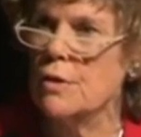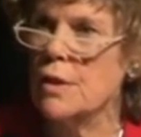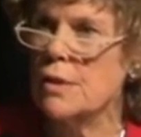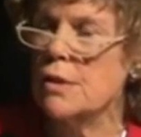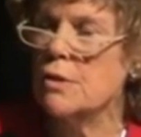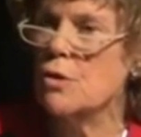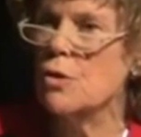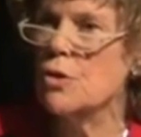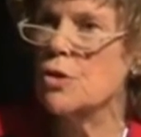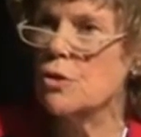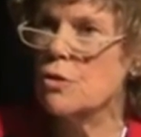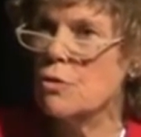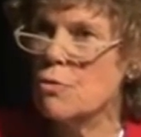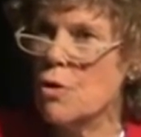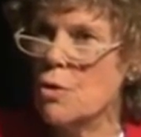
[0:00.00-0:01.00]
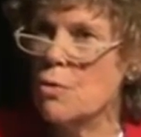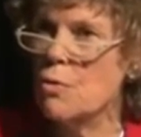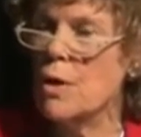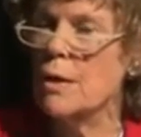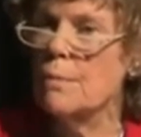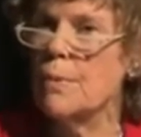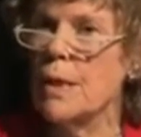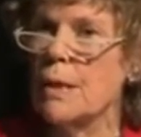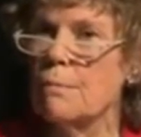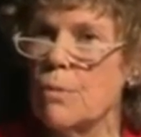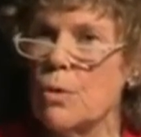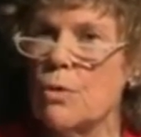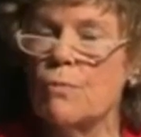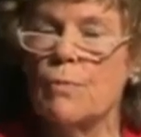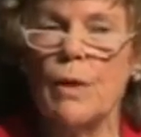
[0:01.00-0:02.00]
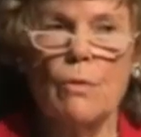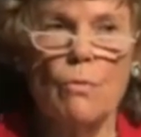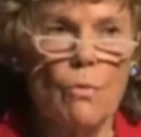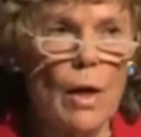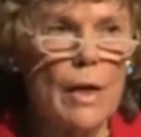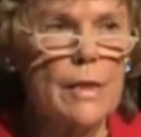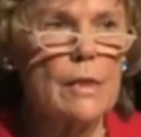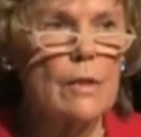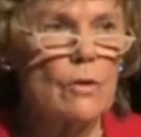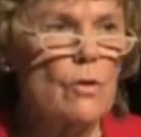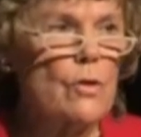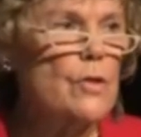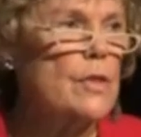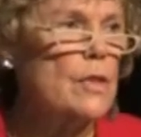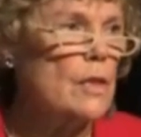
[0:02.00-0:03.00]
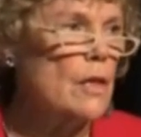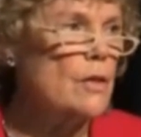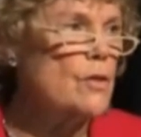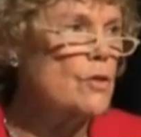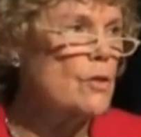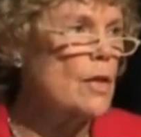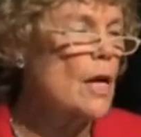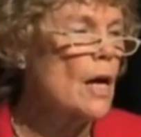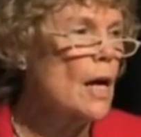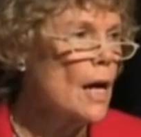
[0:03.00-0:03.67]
This is going to grow and be a movement right across the country.